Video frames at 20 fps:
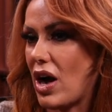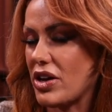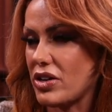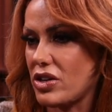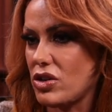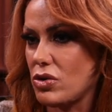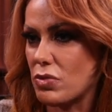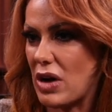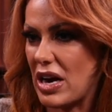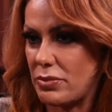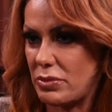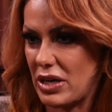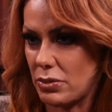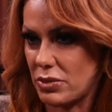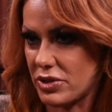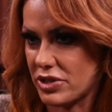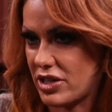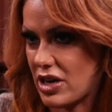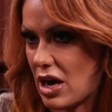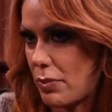you might be
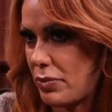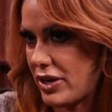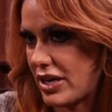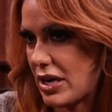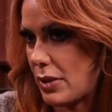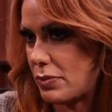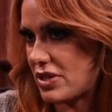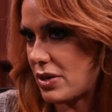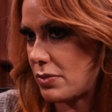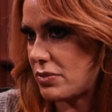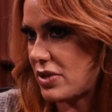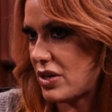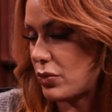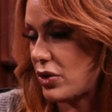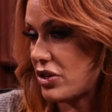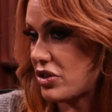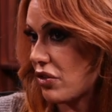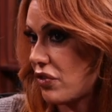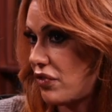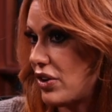able to not pick up something
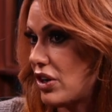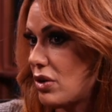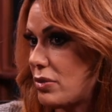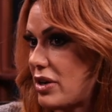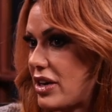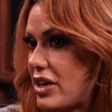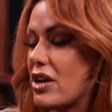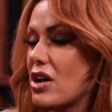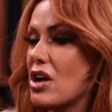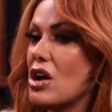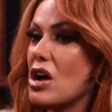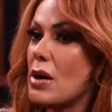when you're filming,